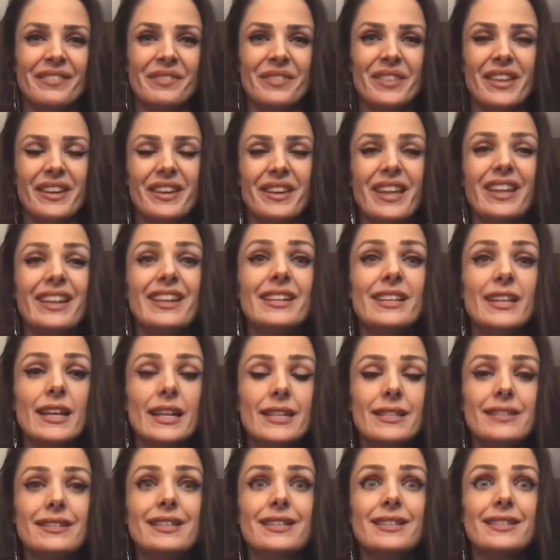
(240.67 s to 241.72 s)

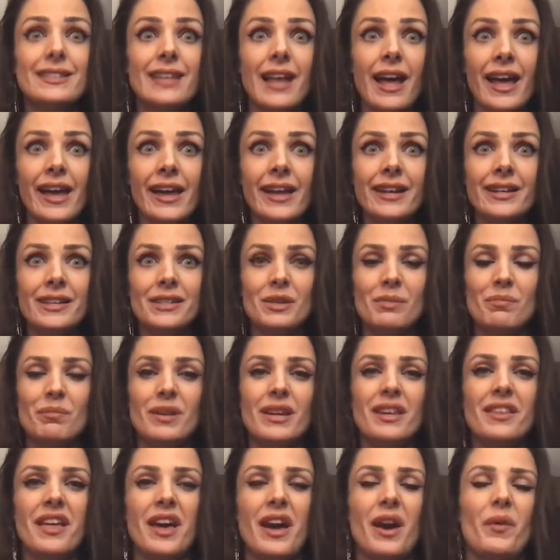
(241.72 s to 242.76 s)
it's designed to
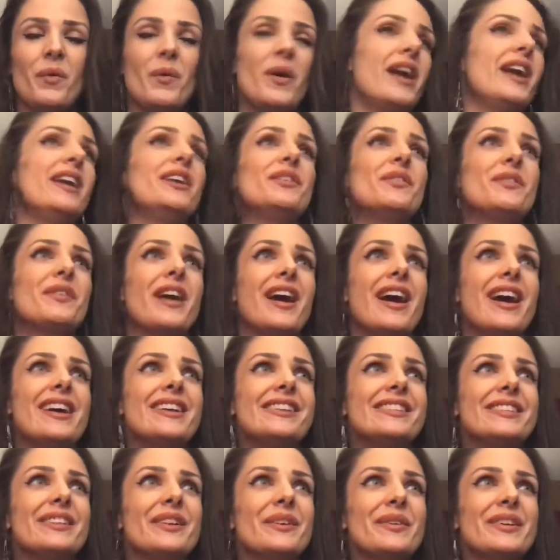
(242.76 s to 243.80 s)
be that way, you
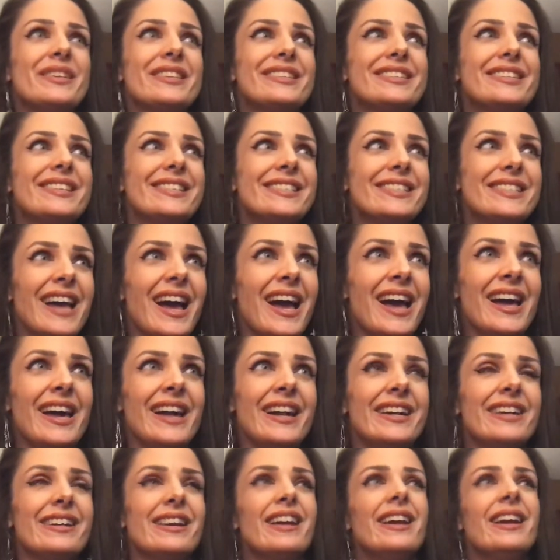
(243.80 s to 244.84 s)
guys. You know, it's
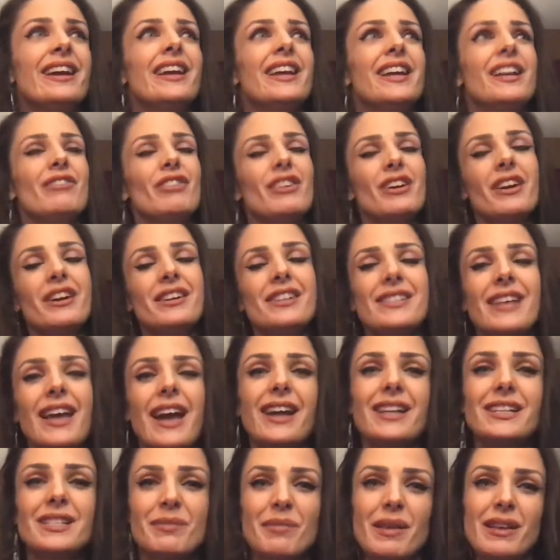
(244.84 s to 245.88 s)
designed, even our
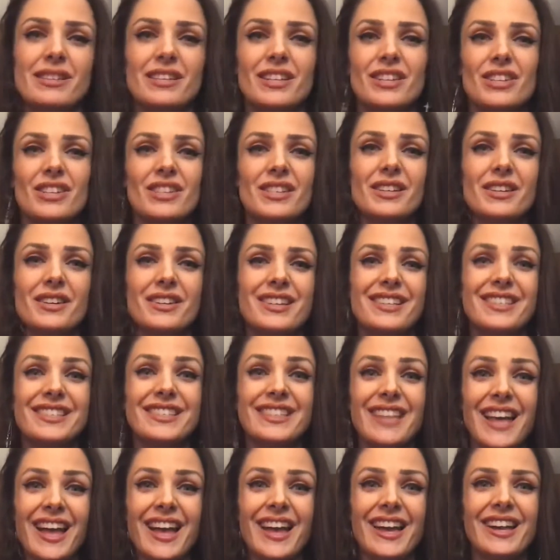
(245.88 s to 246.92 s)
text messages are
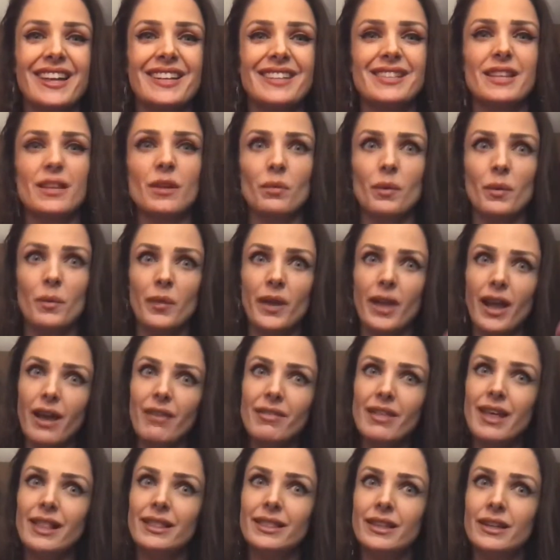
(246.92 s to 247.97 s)
designed so that when we
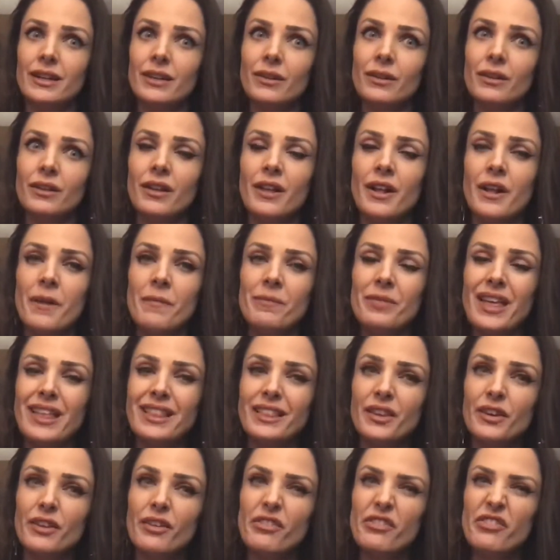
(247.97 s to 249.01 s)
have that little
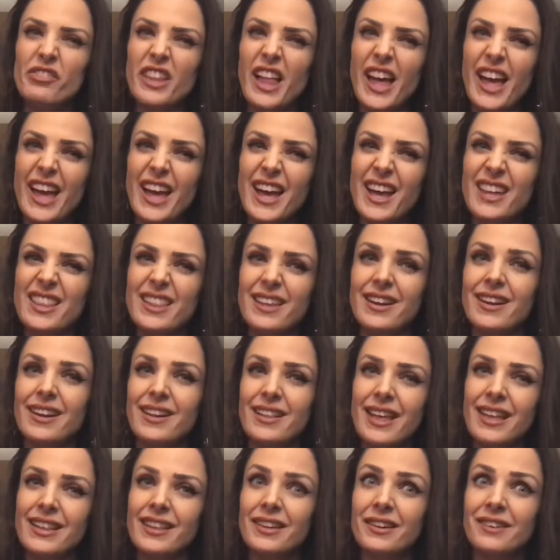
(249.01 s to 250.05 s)
flag
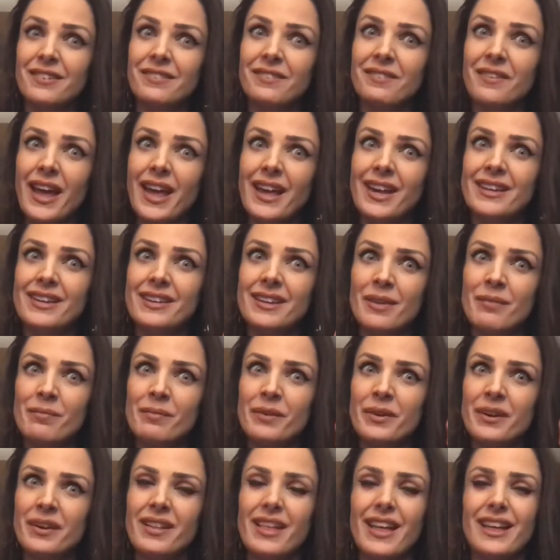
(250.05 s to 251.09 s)
there, that little red
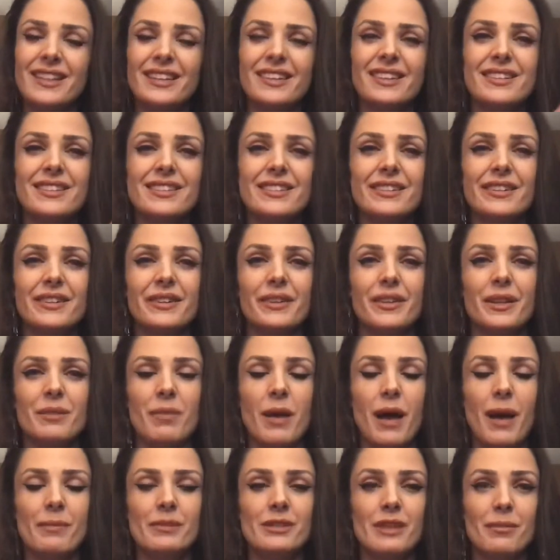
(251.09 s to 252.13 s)
number, that little circle
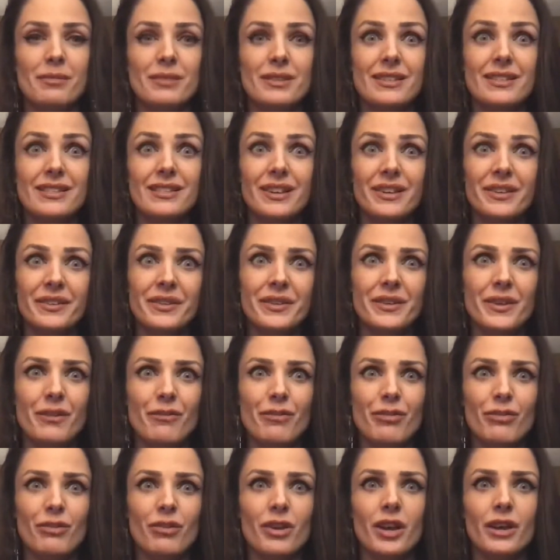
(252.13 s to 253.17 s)
that pops up that says, oh,
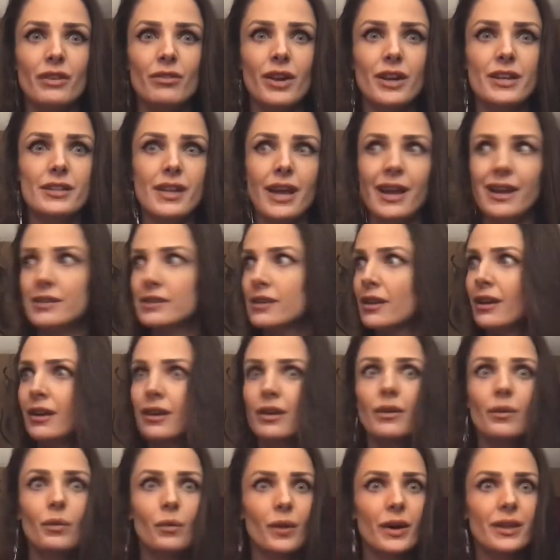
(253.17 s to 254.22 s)
you have 3 unread texts.
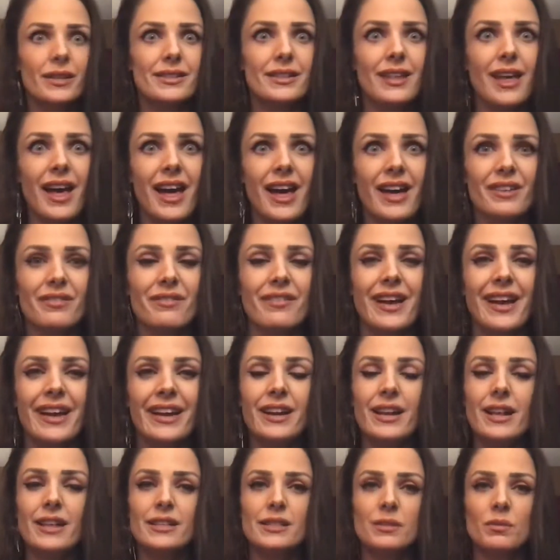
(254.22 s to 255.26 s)
Oh, what's that,
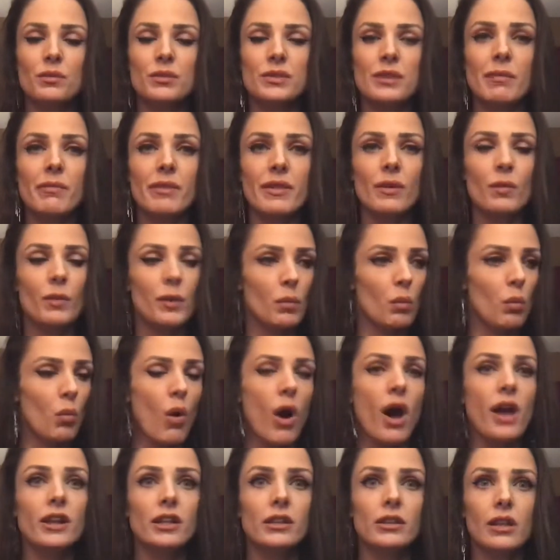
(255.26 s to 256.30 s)
right? It's something that we
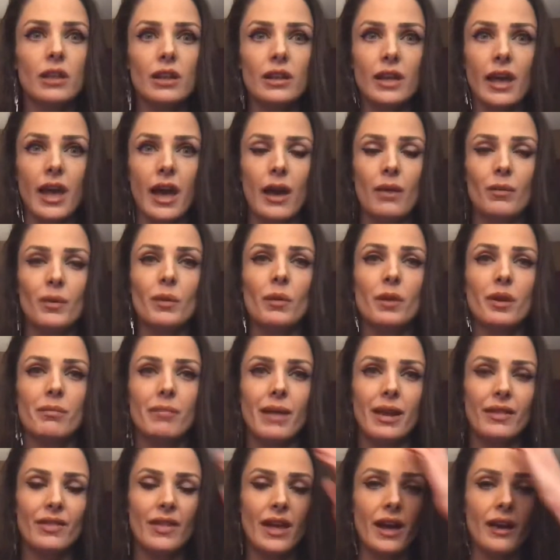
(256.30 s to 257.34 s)
want to look at. We want to
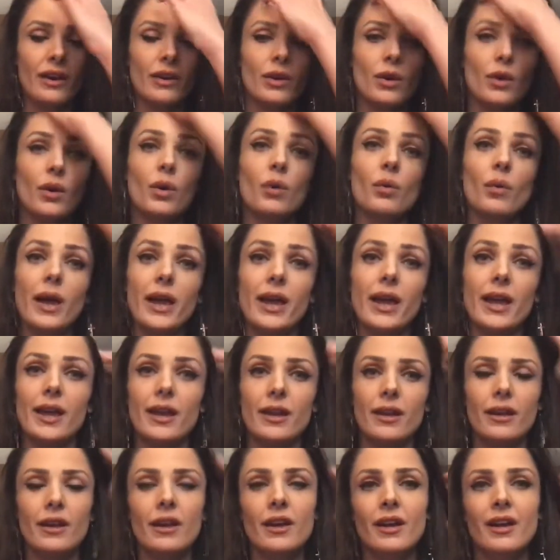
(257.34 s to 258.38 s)
make that go
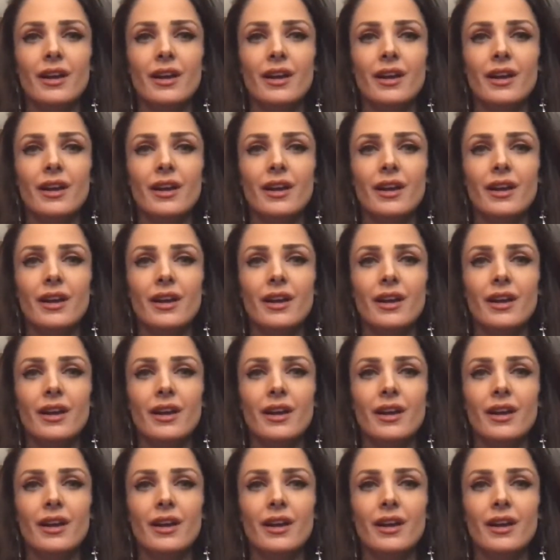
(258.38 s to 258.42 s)
away.